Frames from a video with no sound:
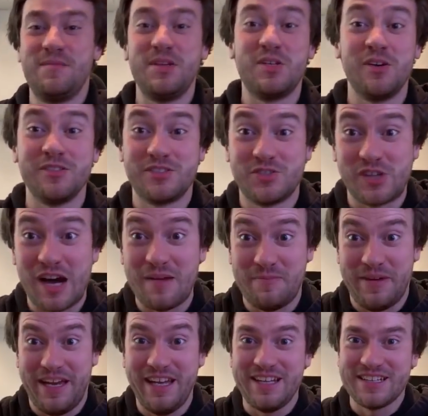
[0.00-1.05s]
we don't drop
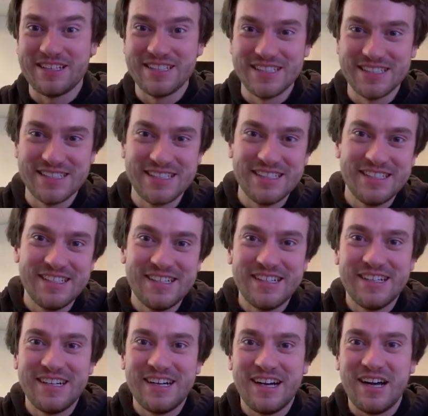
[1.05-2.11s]
it.
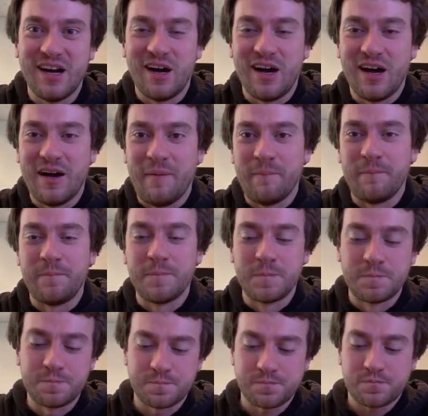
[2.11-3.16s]
Um...
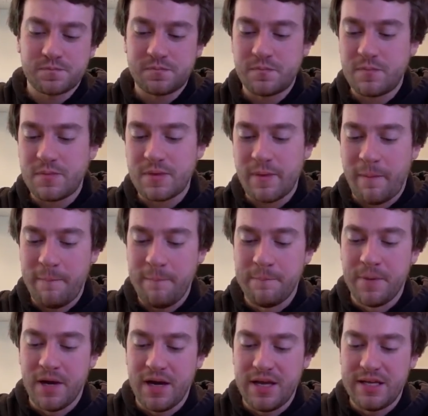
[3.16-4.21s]

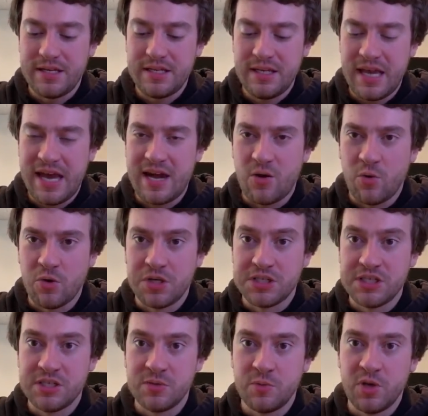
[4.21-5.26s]
But yeah,
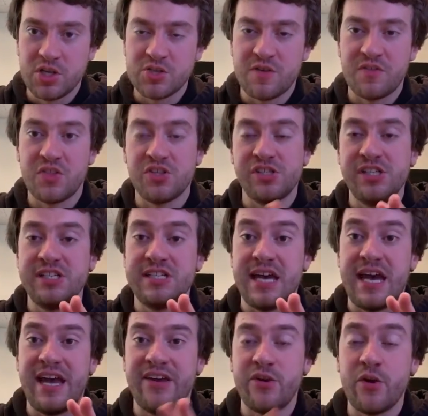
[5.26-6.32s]
or we also have a 30
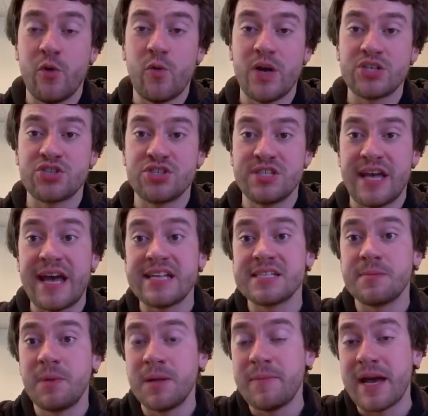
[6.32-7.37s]
day, no questions asked,
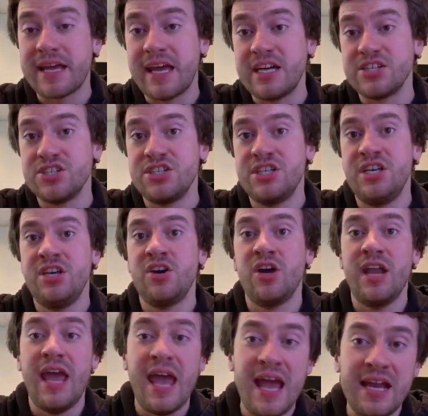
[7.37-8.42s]
money back guarantee
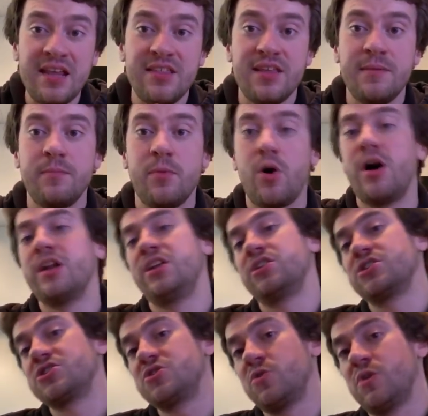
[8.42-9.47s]
on anything bought in our
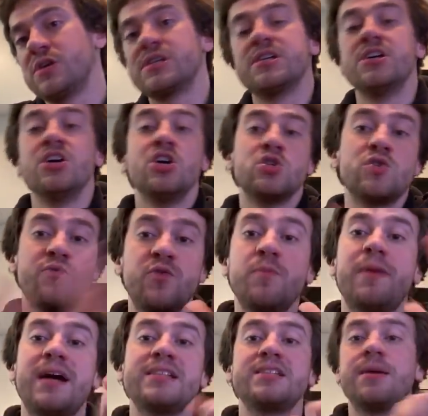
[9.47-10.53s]
store. So if you
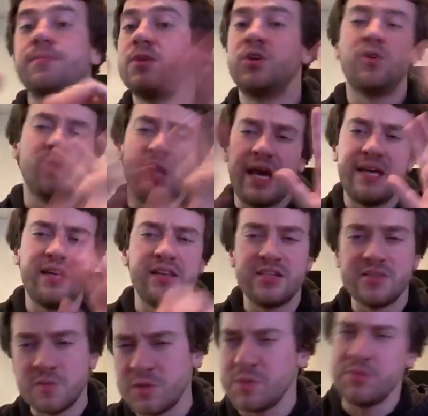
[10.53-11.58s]
buy something you don't like it, it
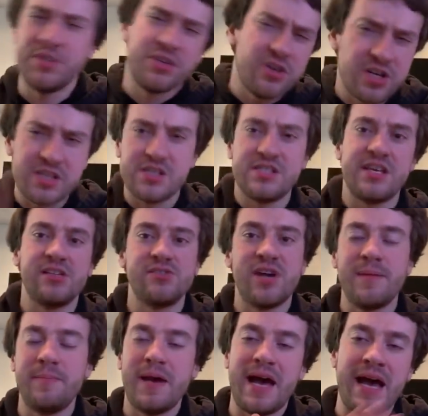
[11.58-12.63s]
doesn't work with your car, just send it
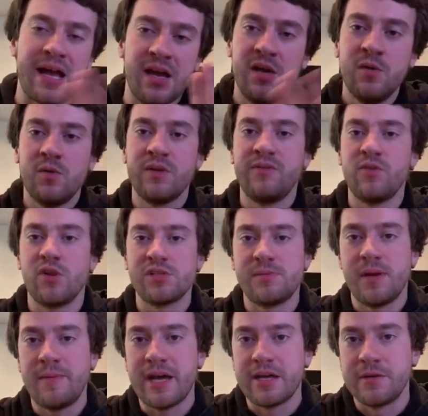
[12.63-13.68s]
right back. We give you all your
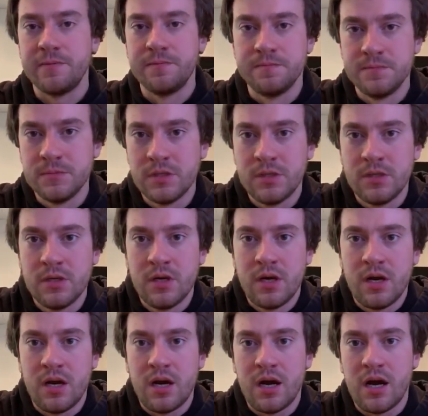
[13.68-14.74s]
money back.
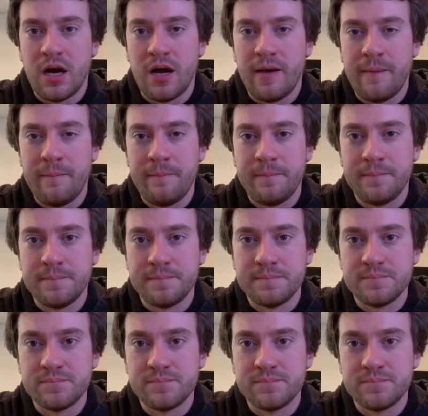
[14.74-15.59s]
Um,